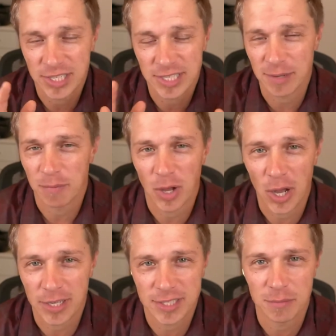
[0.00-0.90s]
just
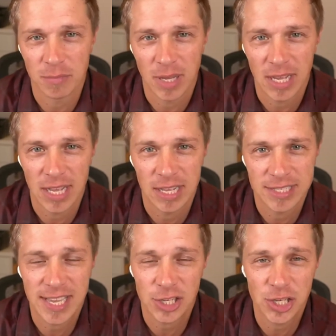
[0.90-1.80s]
some awesome
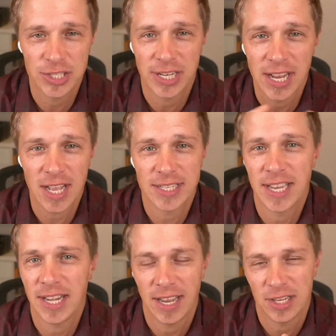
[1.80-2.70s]
uh, sessions and
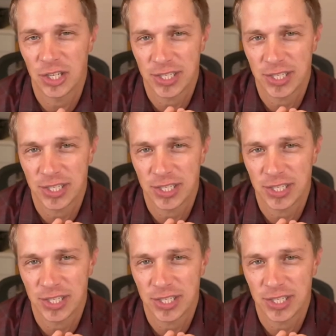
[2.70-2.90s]
content